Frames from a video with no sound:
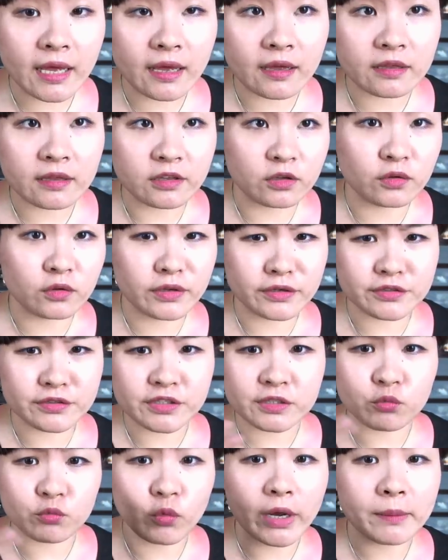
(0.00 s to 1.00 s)
You know, they're
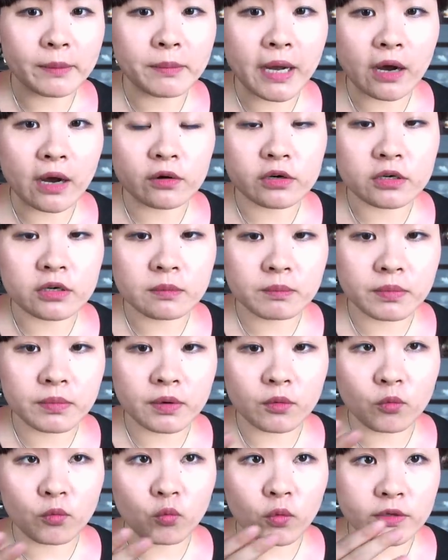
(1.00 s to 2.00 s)
just white powder,
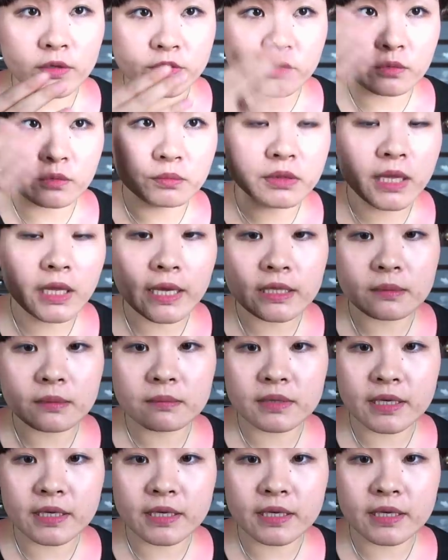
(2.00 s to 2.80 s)
but once you apply them,